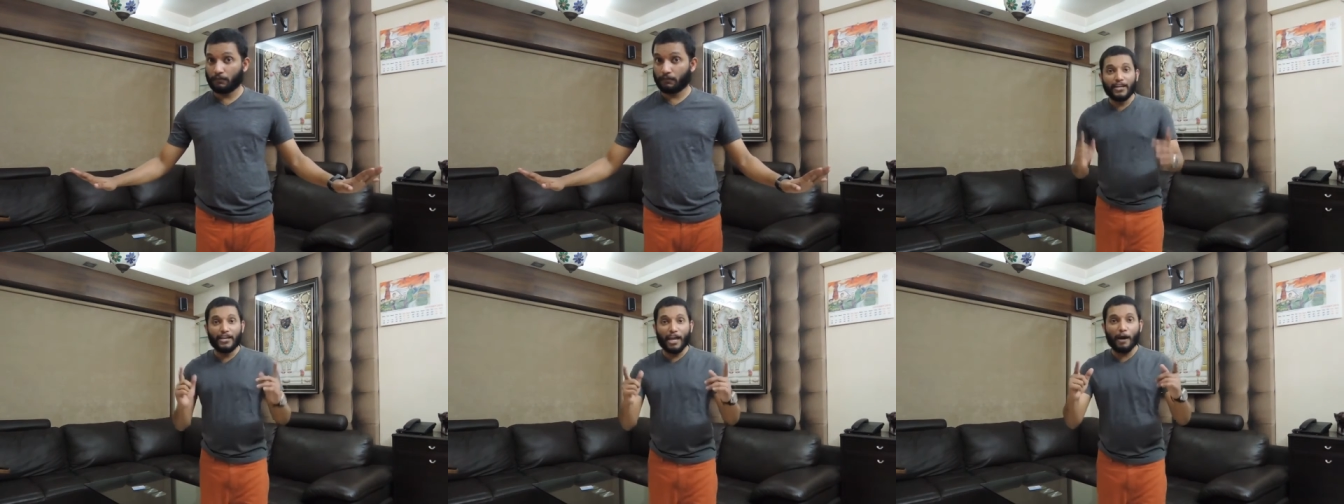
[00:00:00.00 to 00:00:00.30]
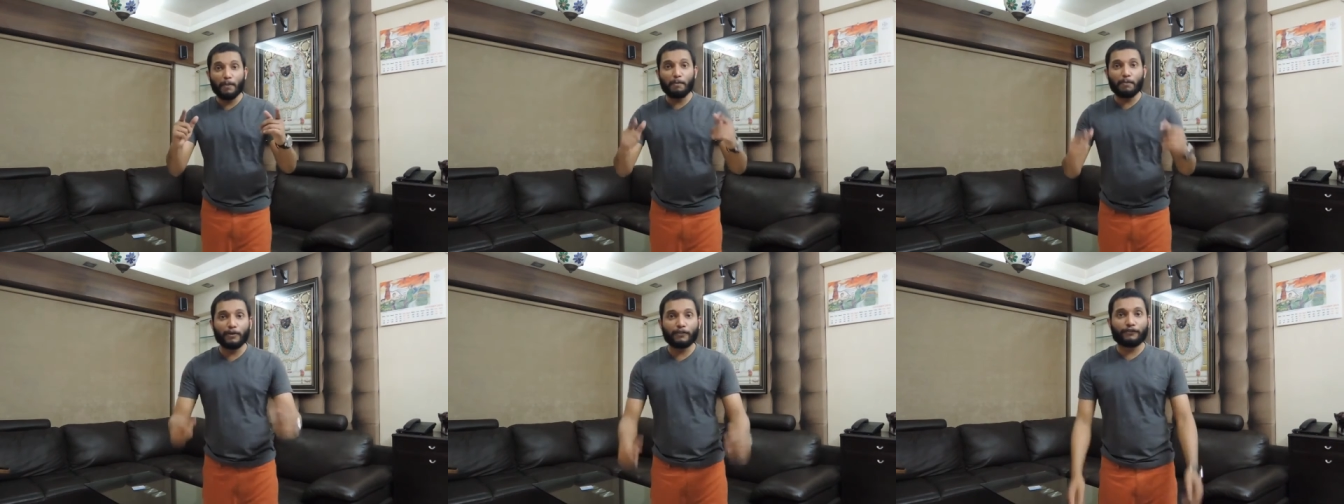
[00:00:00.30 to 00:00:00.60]

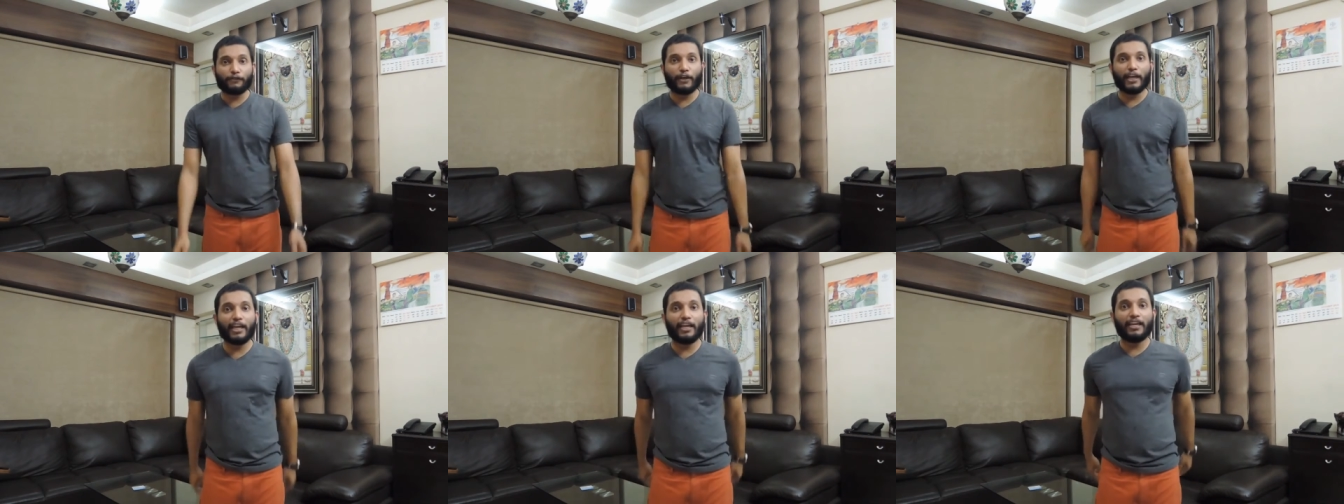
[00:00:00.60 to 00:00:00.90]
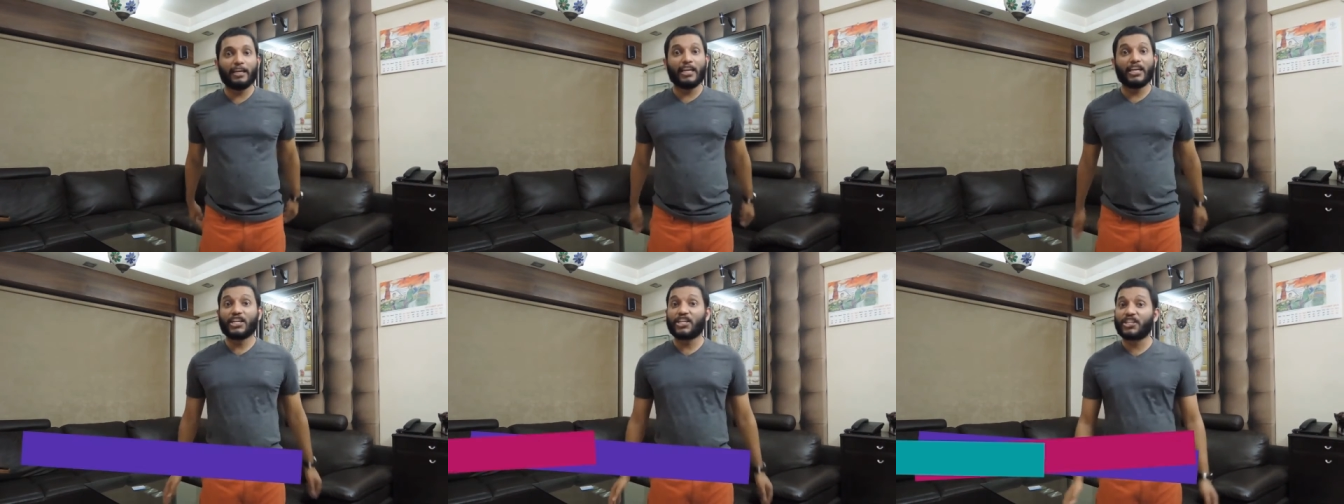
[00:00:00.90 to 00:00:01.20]
Number 3,
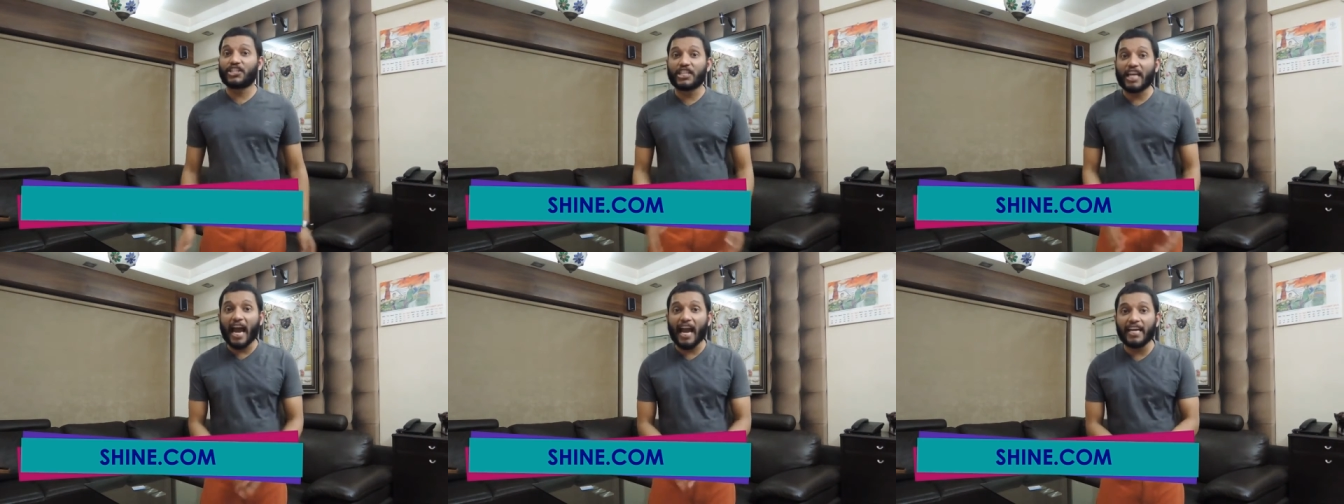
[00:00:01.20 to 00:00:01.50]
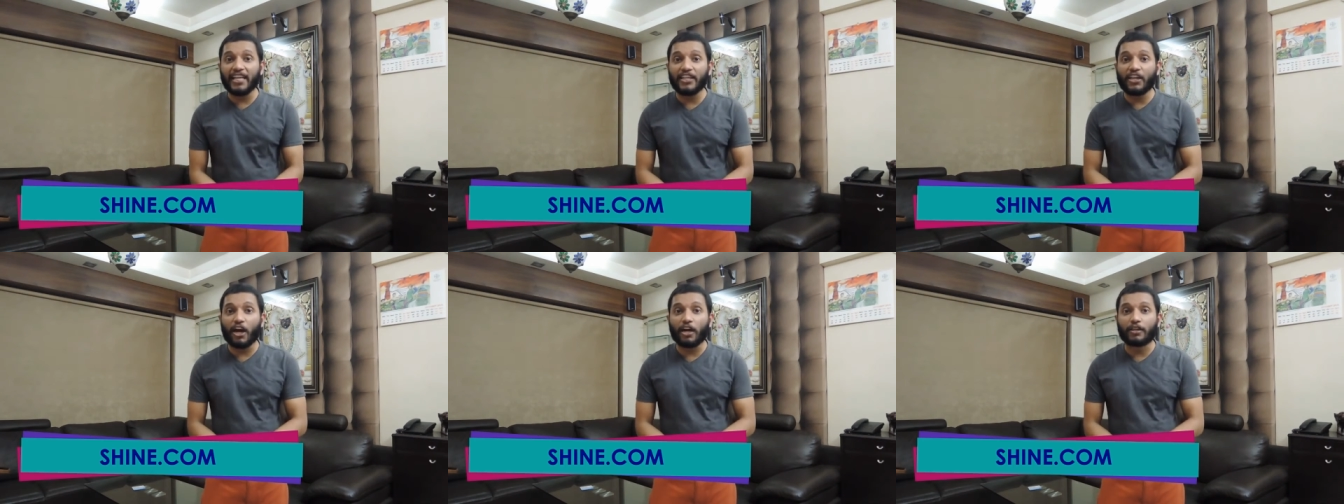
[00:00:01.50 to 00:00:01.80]

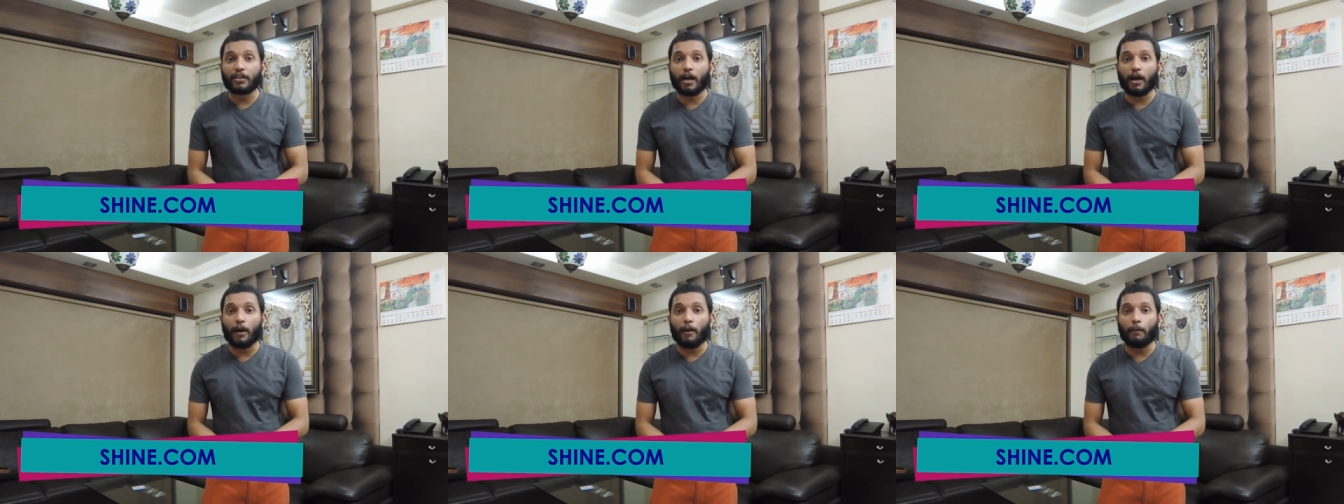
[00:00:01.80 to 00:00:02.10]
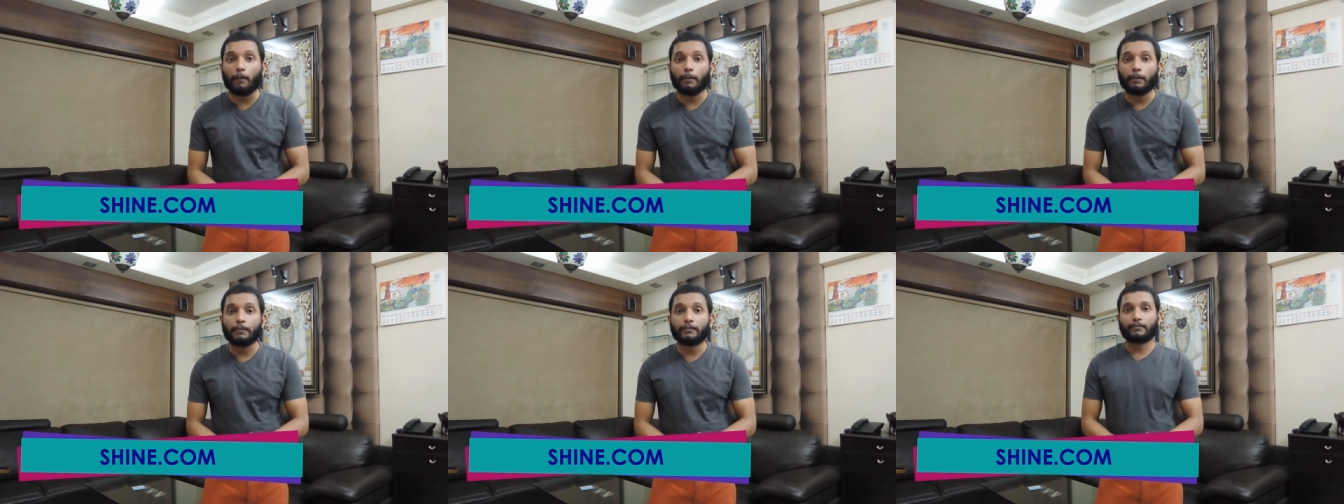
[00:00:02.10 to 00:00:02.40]
shine.com.
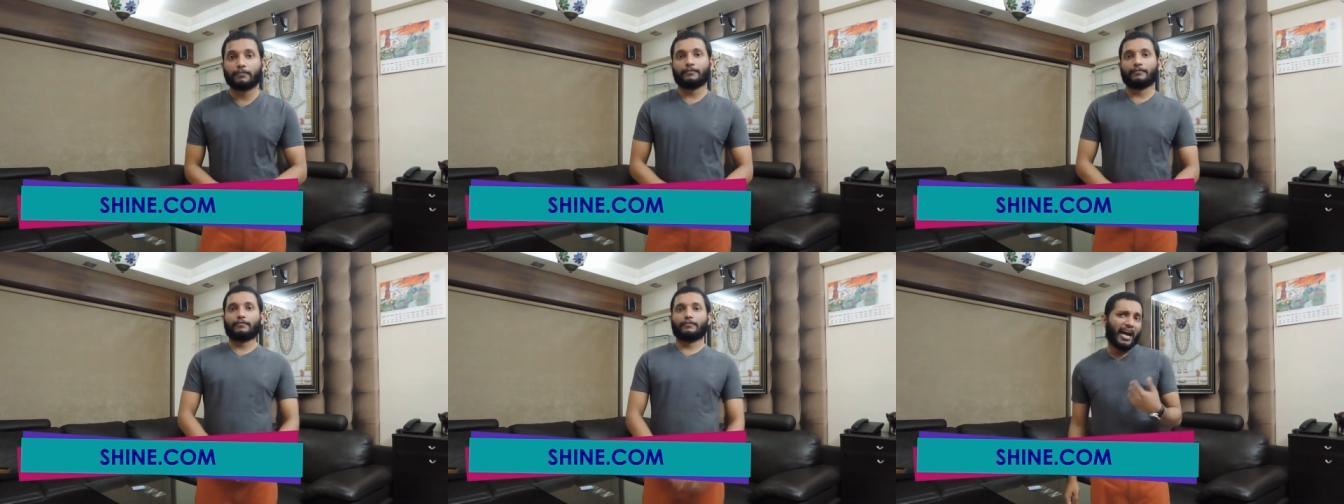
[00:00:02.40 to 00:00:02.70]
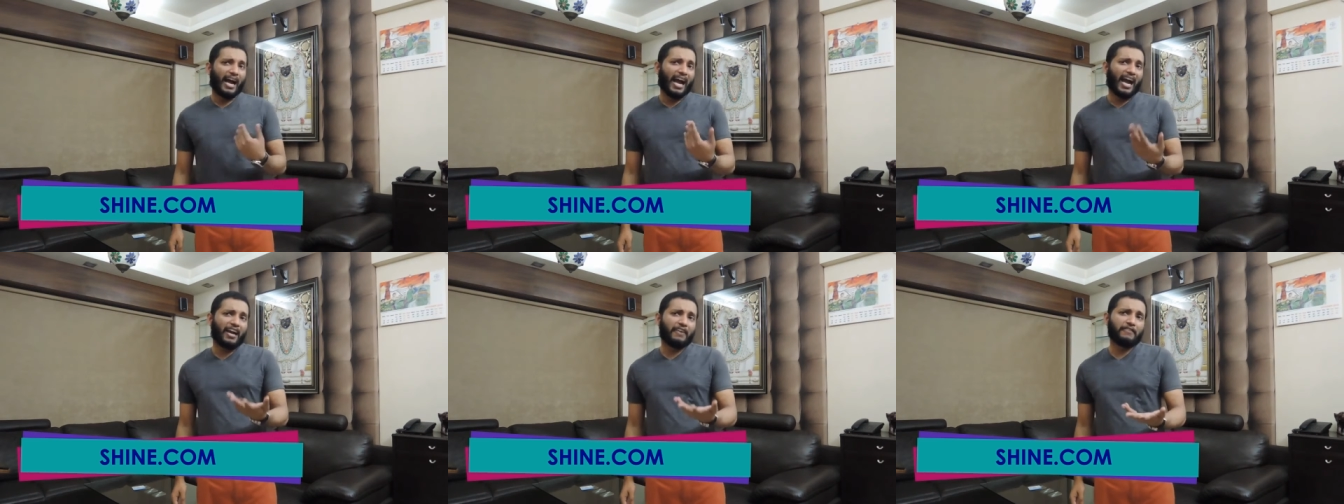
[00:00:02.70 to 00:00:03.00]

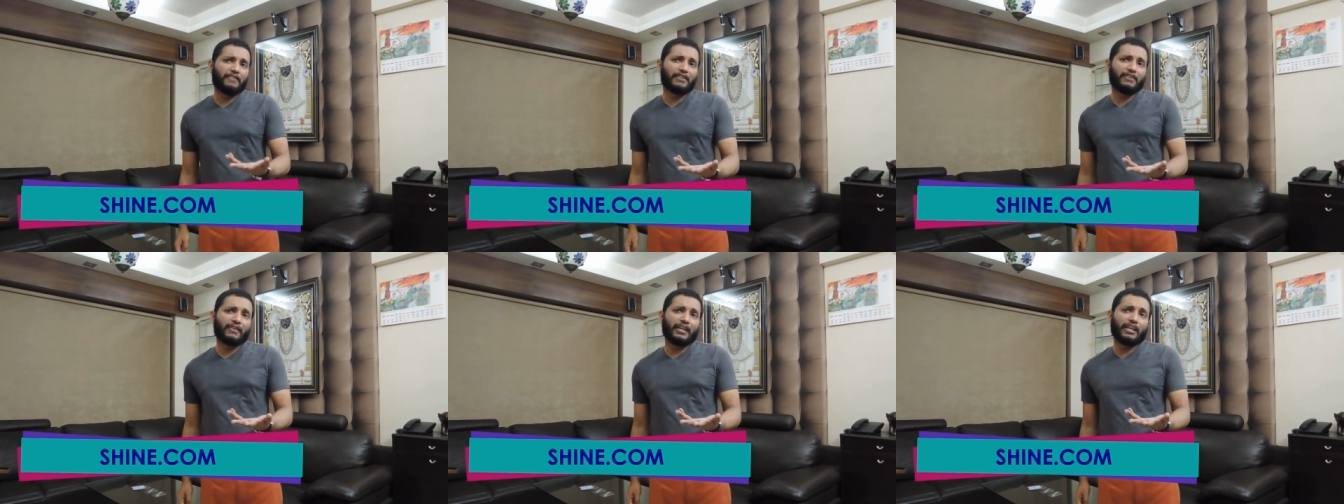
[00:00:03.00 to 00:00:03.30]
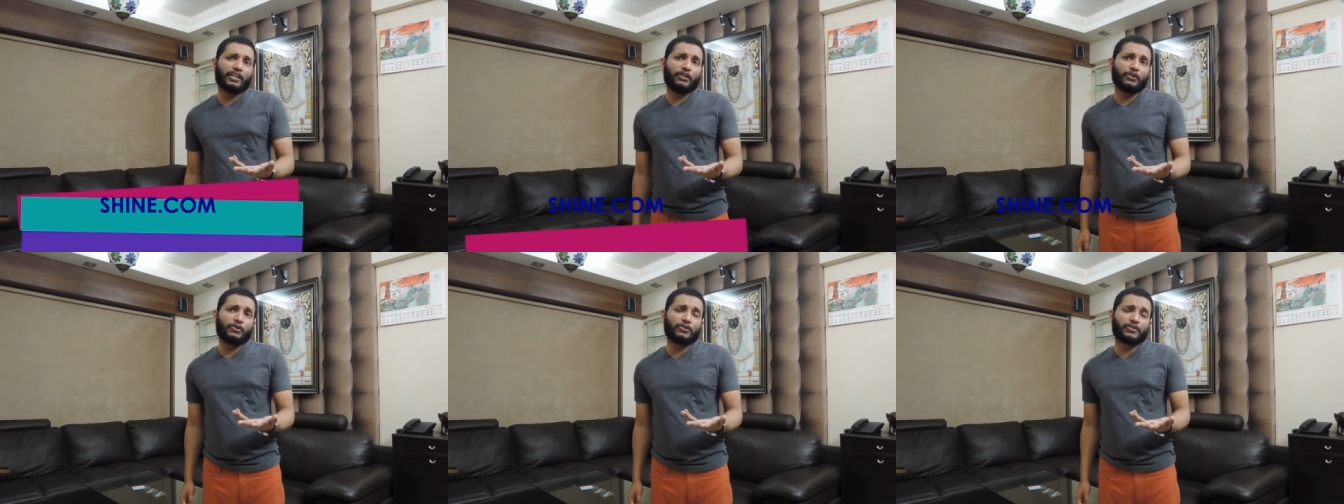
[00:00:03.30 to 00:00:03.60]
I haven't really
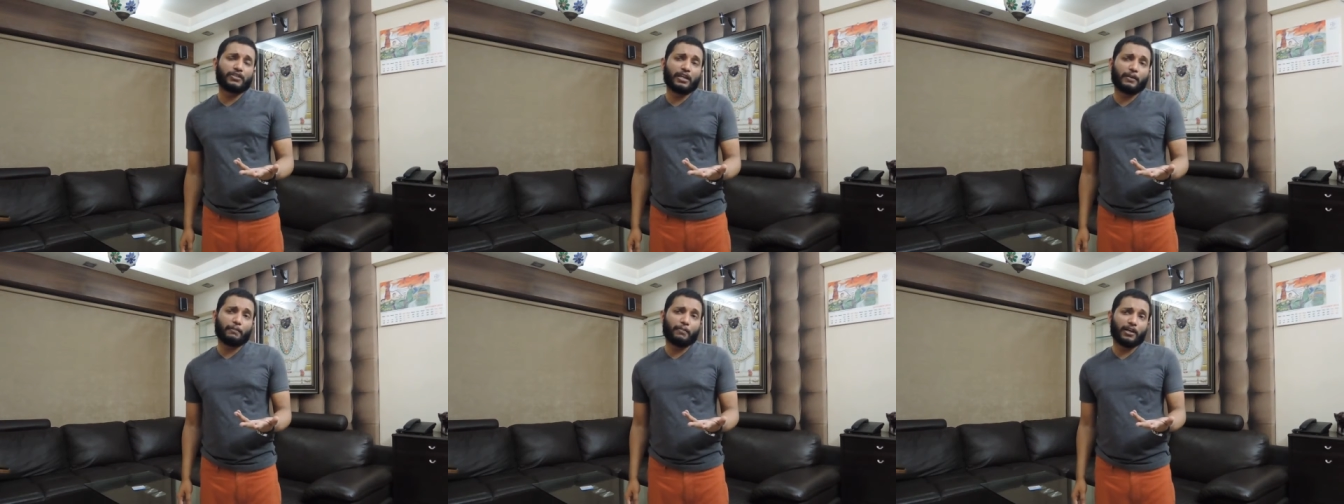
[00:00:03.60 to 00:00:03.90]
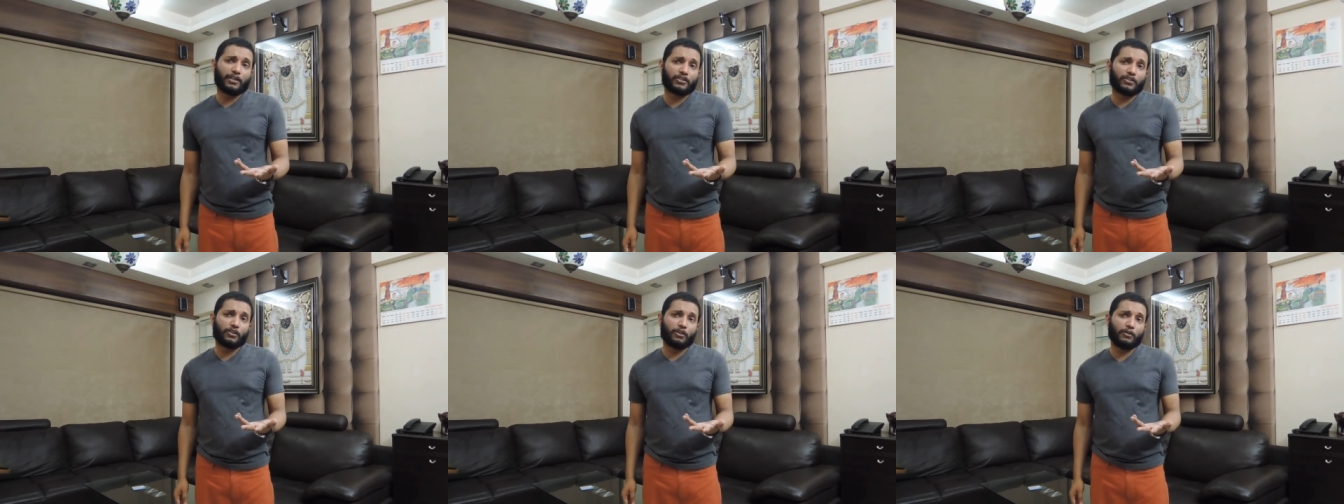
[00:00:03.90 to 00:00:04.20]
used them much, you